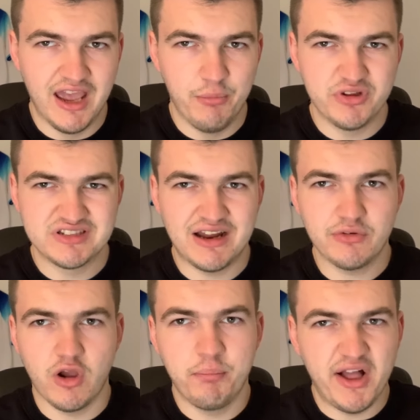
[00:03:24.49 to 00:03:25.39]
But to now
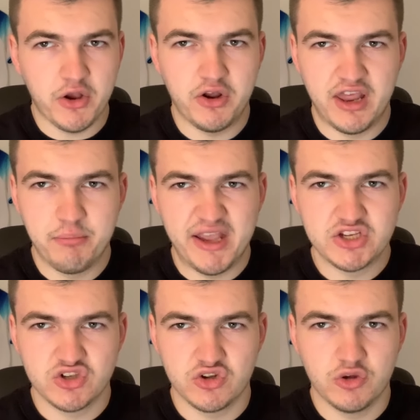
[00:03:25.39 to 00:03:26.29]
go back on it
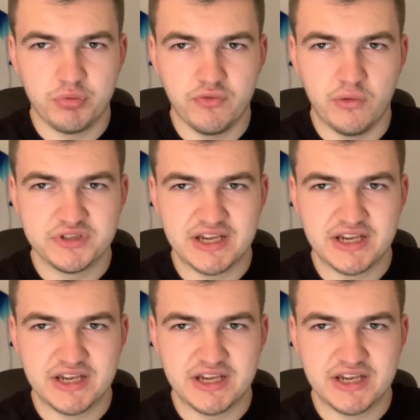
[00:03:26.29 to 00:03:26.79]
based on a good performance